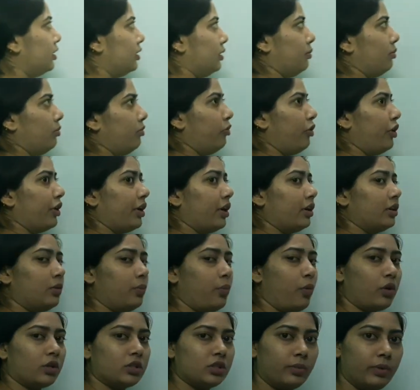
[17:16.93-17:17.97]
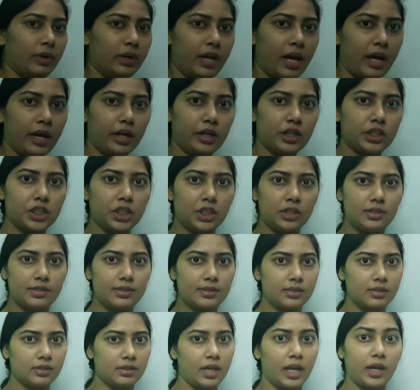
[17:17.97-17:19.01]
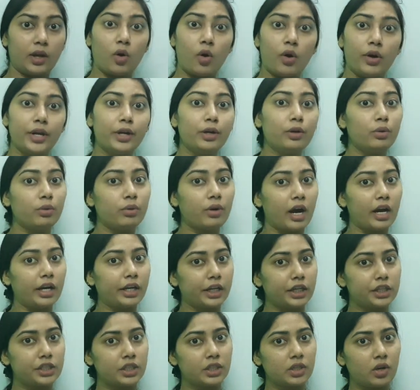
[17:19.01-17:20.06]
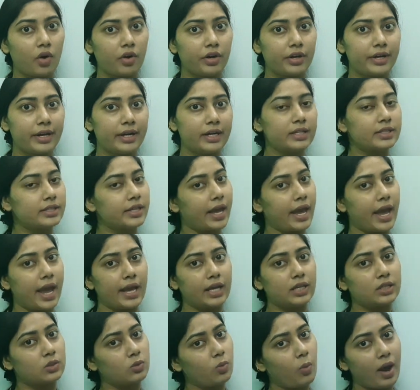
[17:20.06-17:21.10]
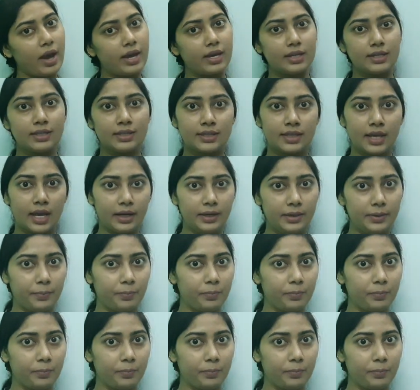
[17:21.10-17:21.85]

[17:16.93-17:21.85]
What are the possible directions according to Cartesian coordinates x, y and z?